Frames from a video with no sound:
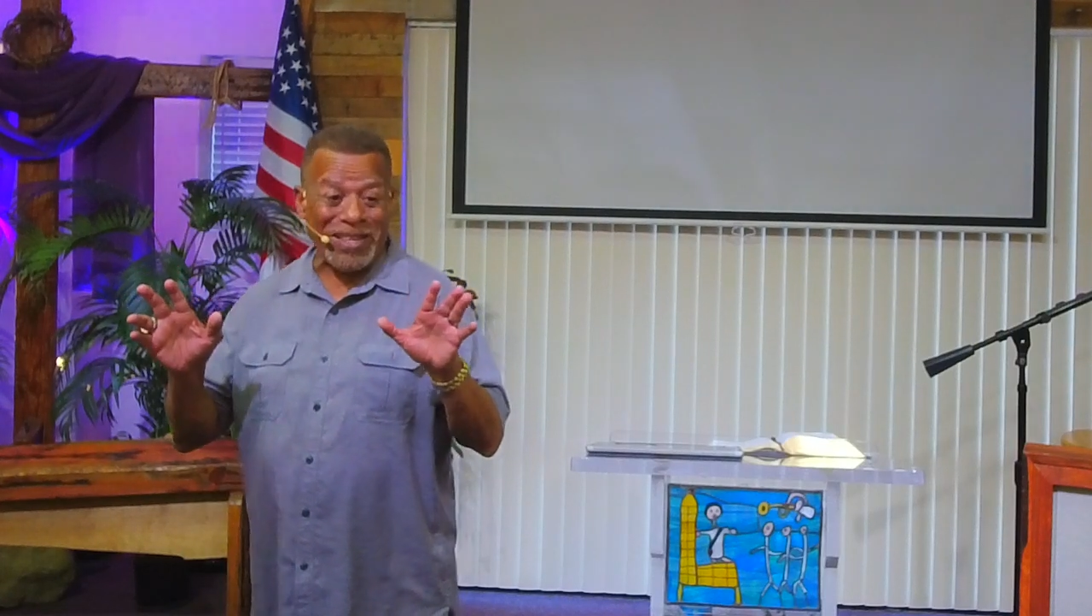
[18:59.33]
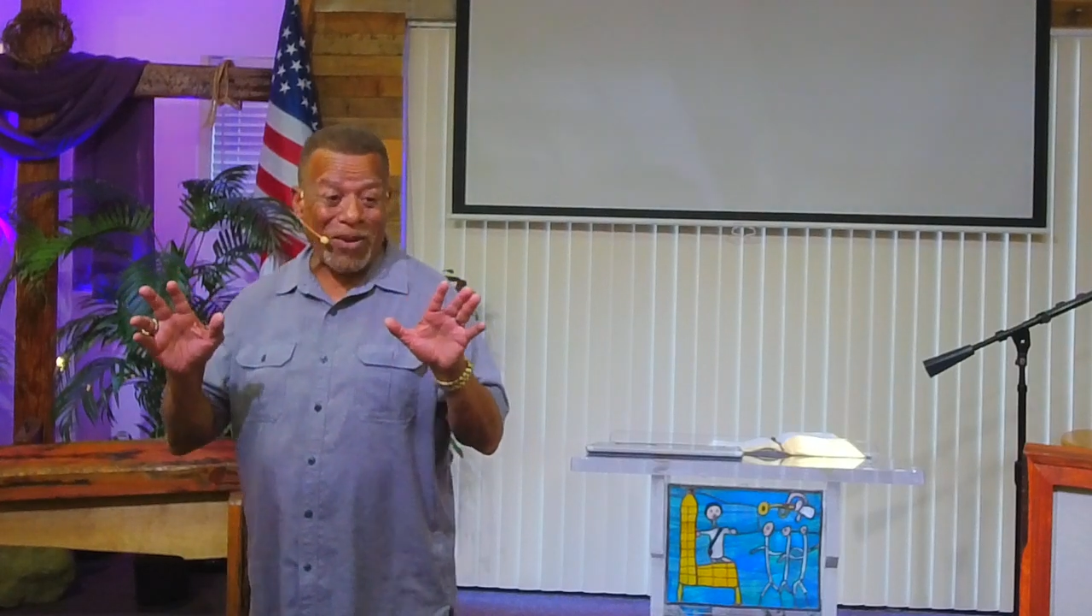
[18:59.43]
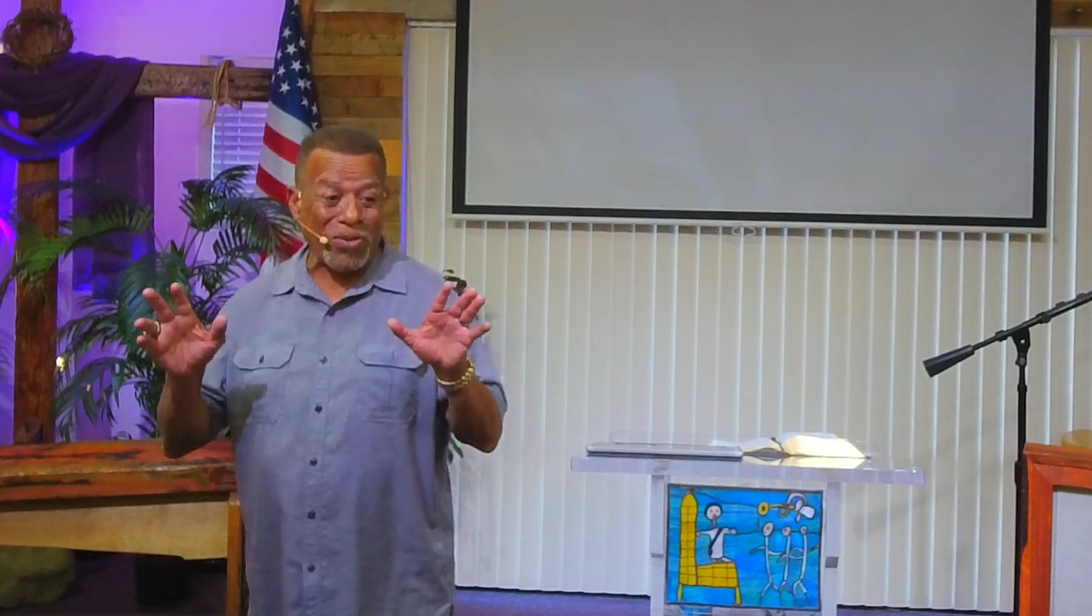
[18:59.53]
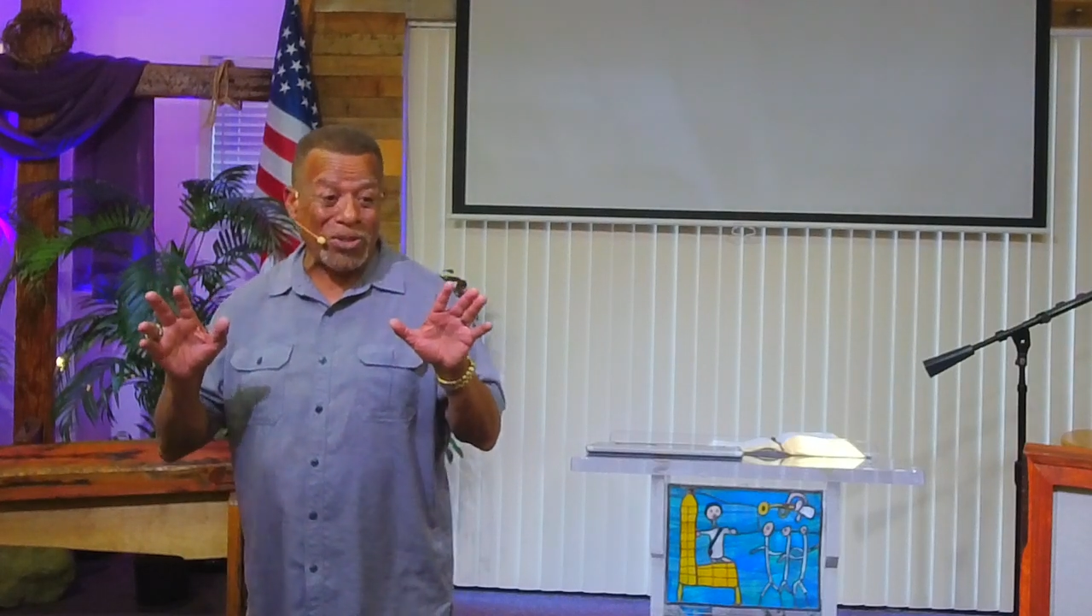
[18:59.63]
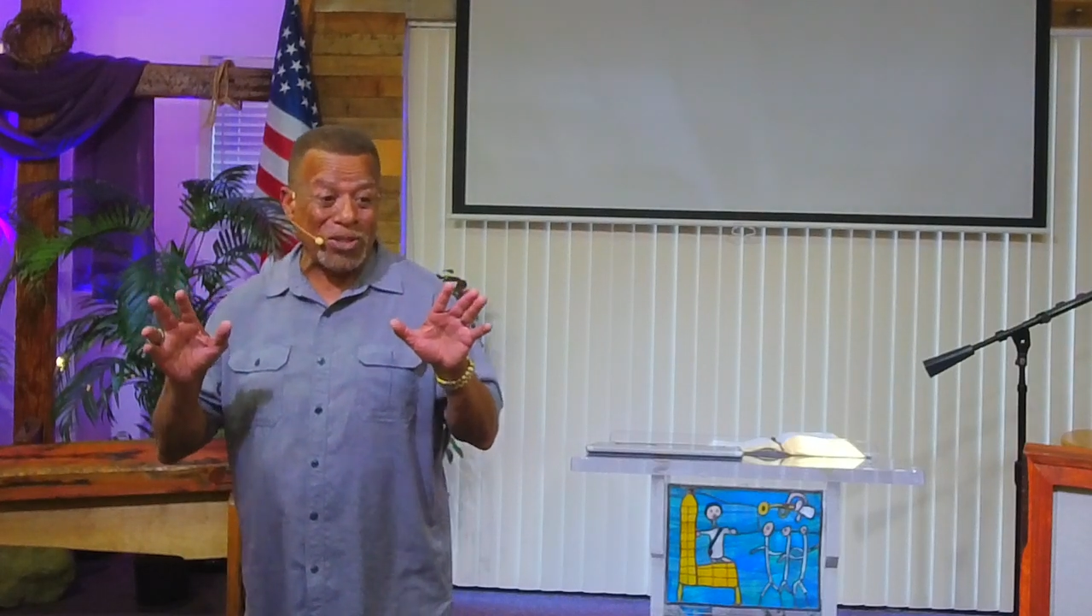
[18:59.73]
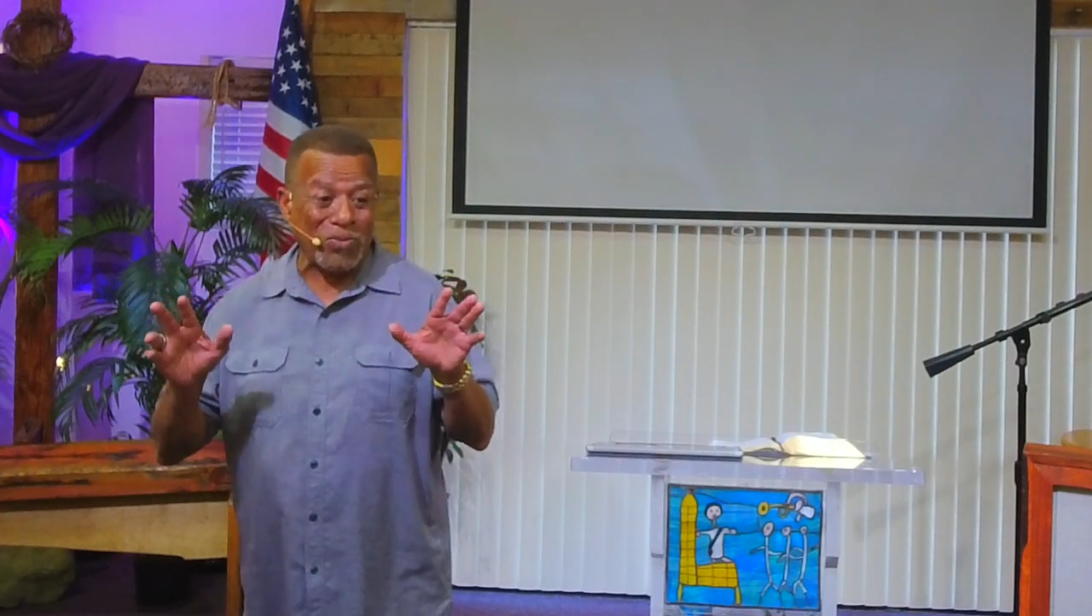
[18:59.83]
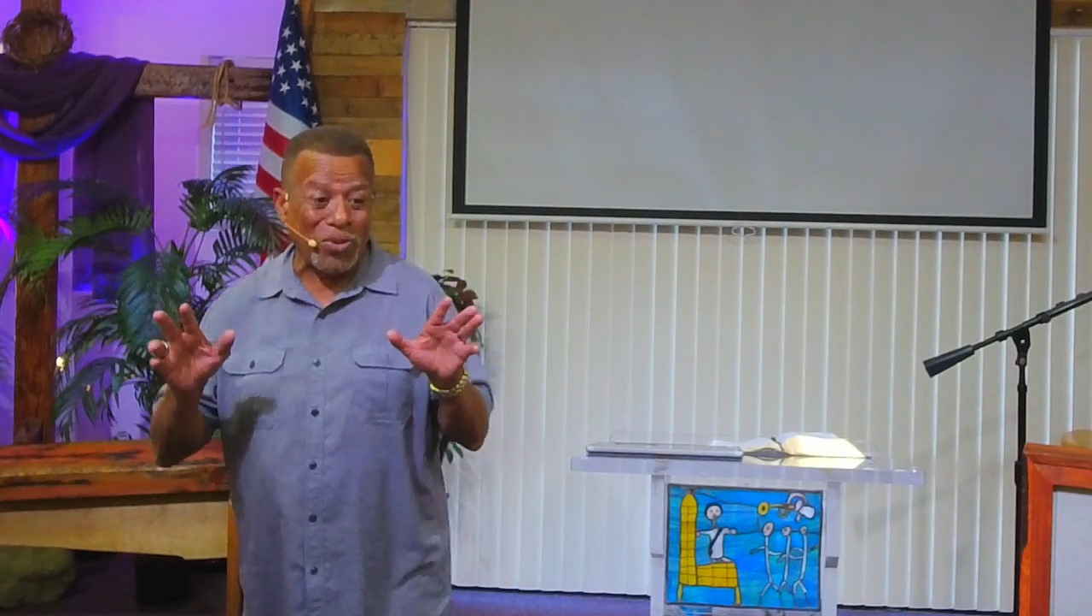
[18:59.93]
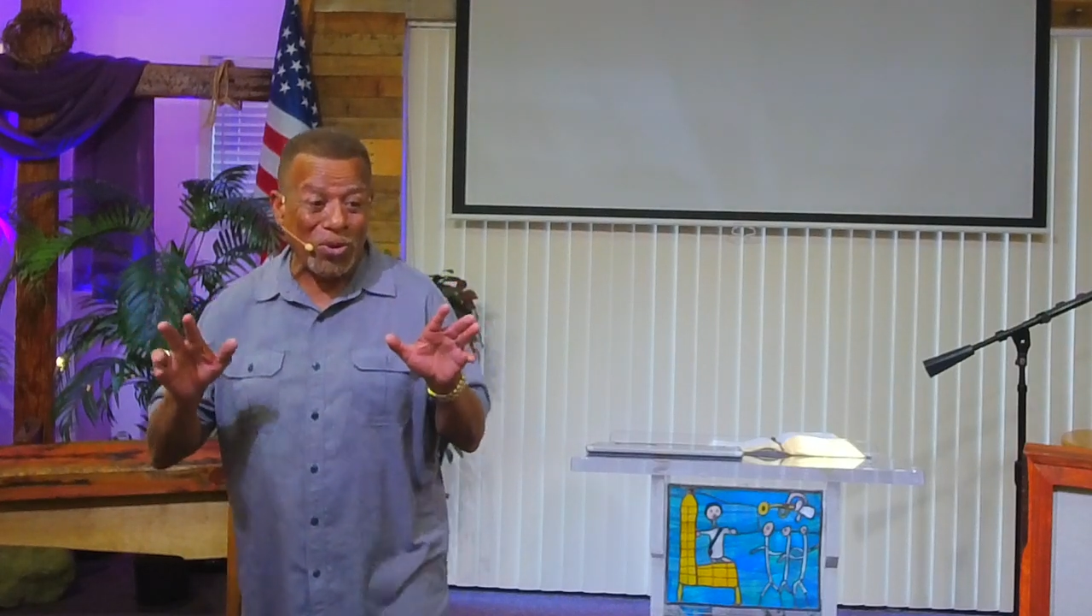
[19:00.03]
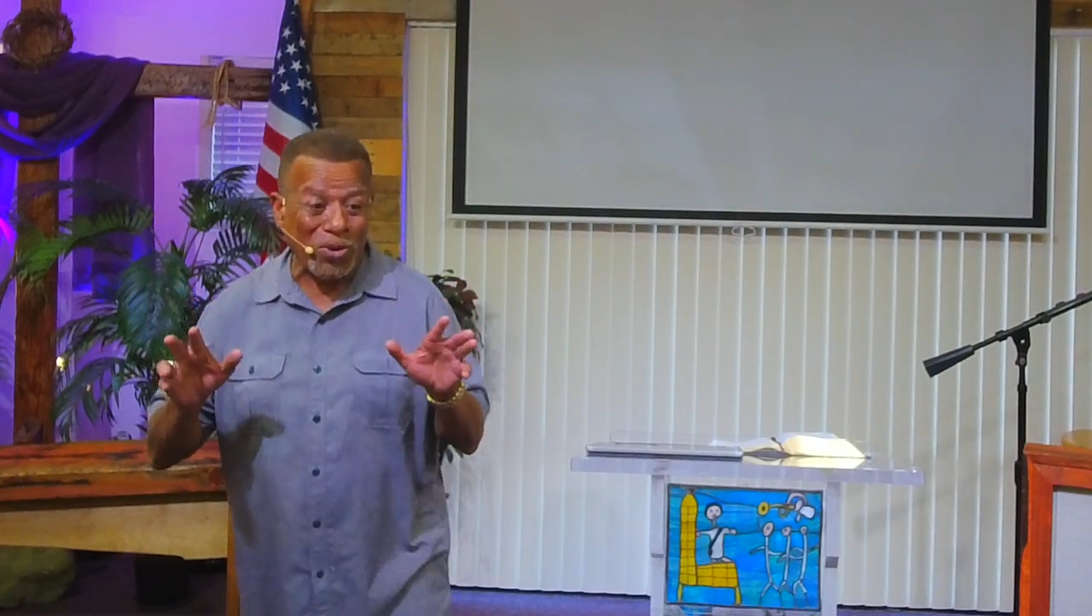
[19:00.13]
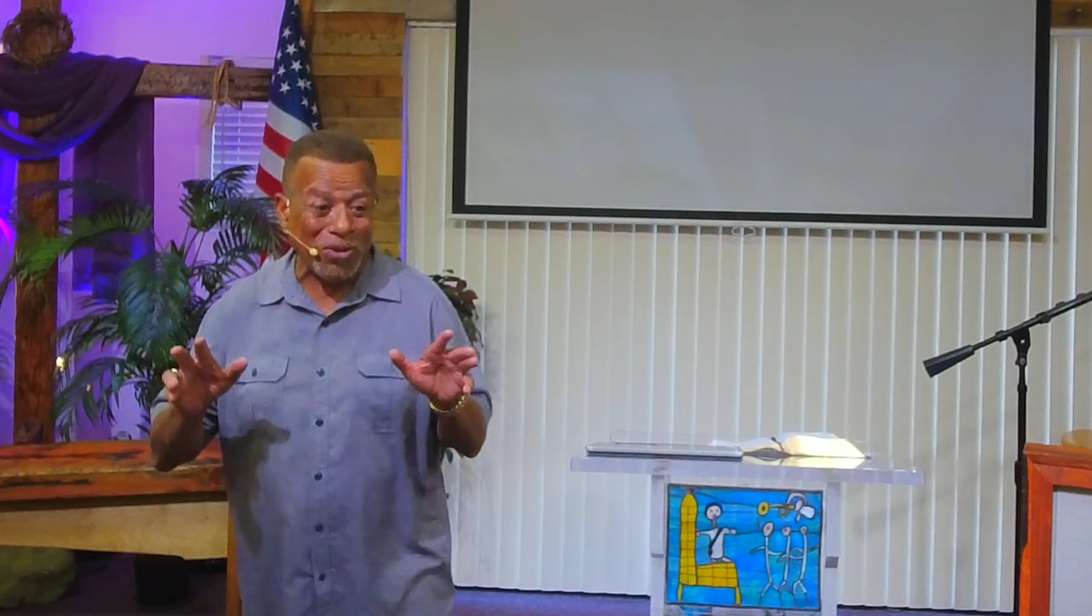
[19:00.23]
that which is
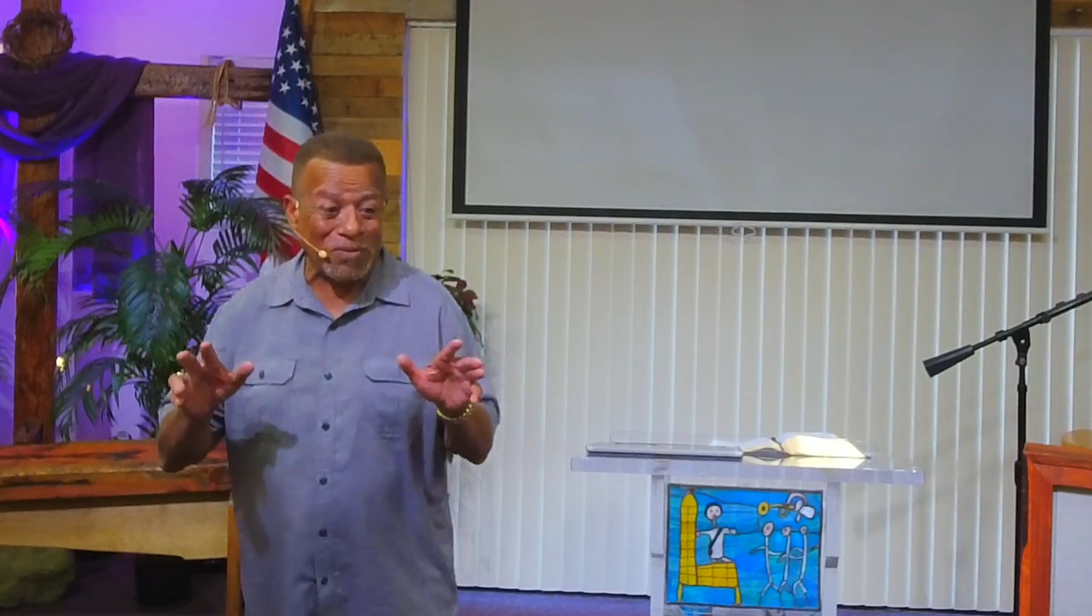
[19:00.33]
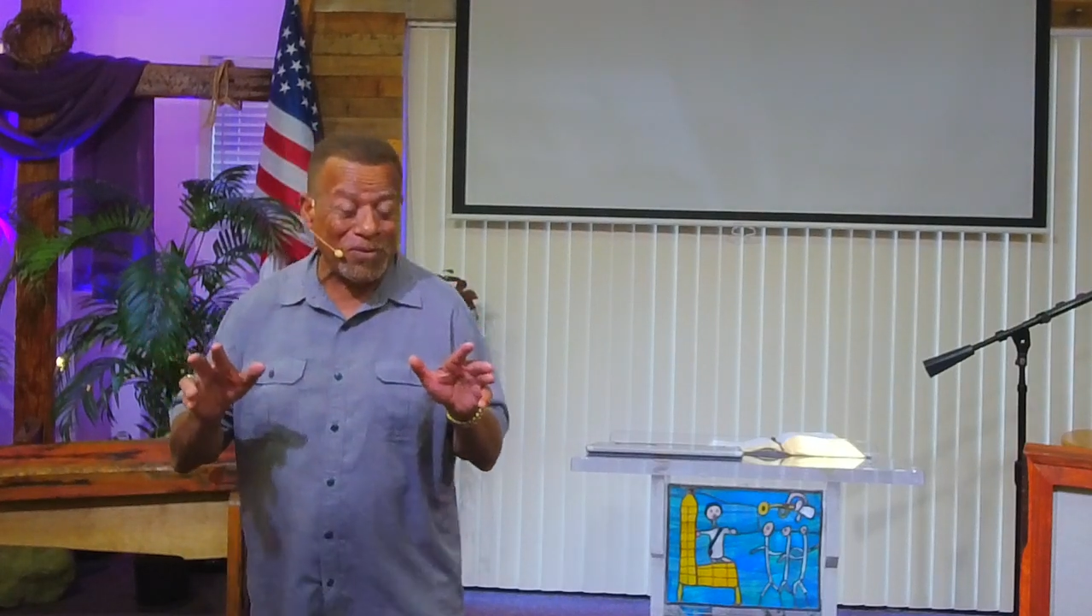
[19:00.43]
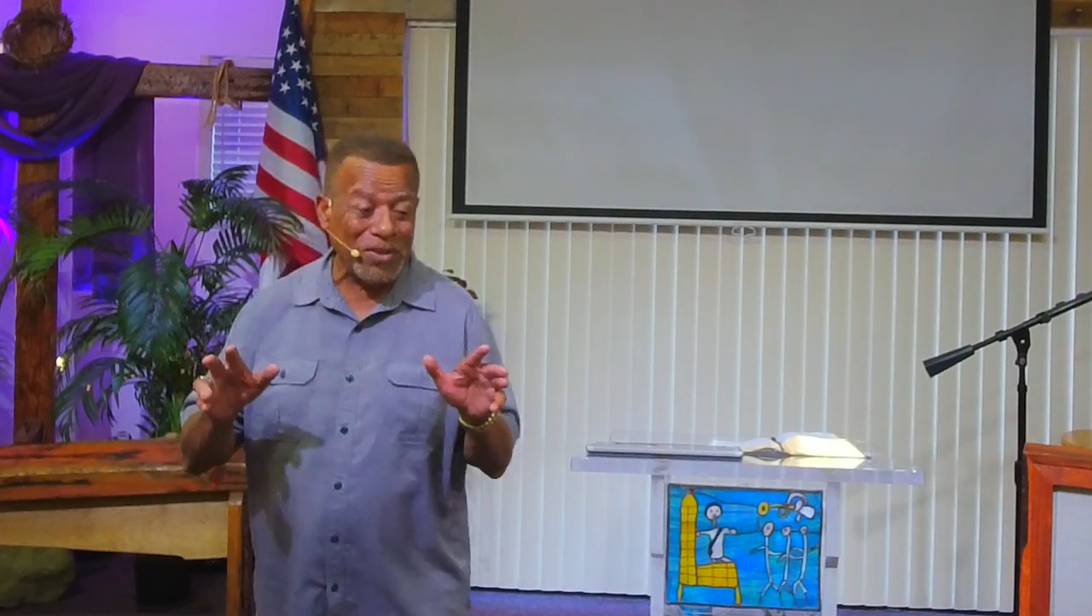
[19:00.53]
pure,